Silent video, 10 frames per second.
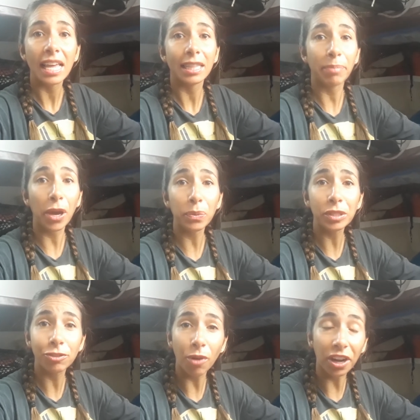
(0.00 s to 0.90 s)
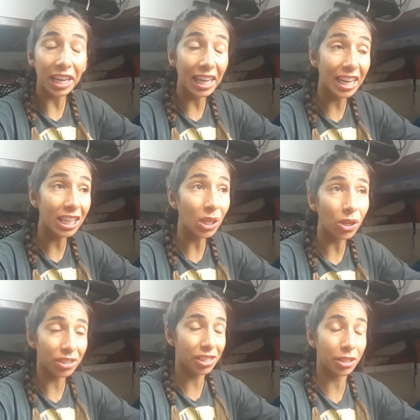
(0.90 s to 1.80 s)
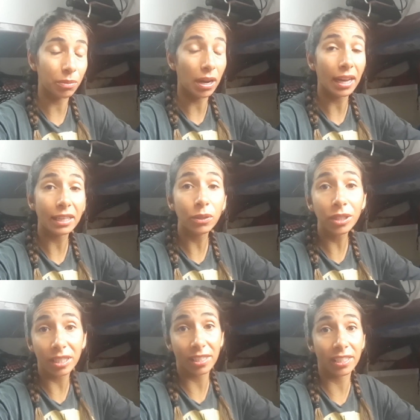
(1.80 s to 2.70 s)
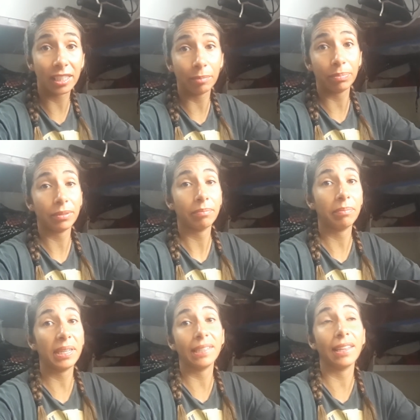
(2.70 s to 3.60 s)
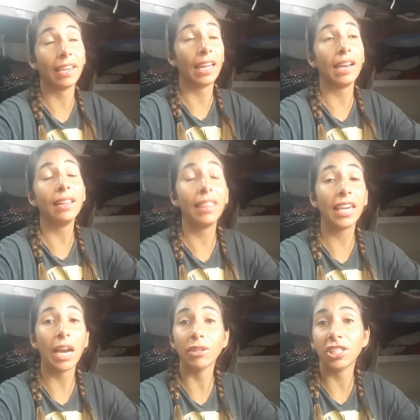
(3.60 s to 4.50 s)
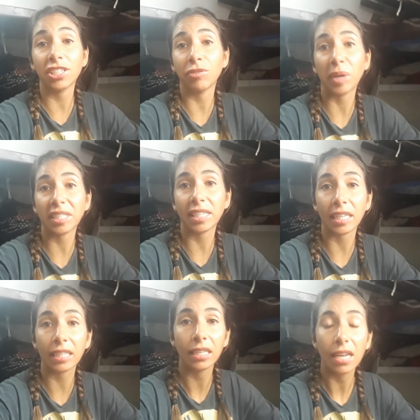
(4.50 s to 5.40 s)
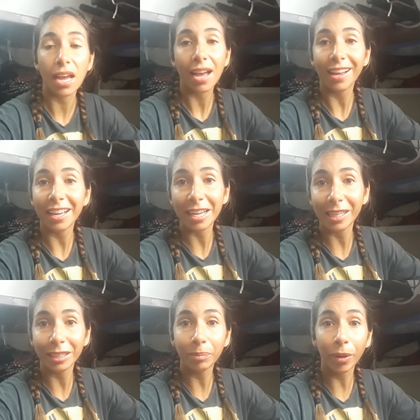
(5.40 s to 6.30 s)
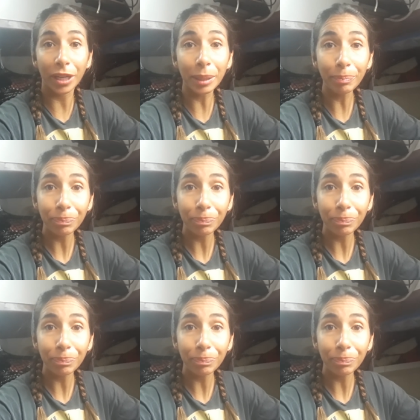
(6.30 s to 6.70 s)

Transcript: The boat was rocking a lot, so I couldn't sleep barely anything. I was just resting the body.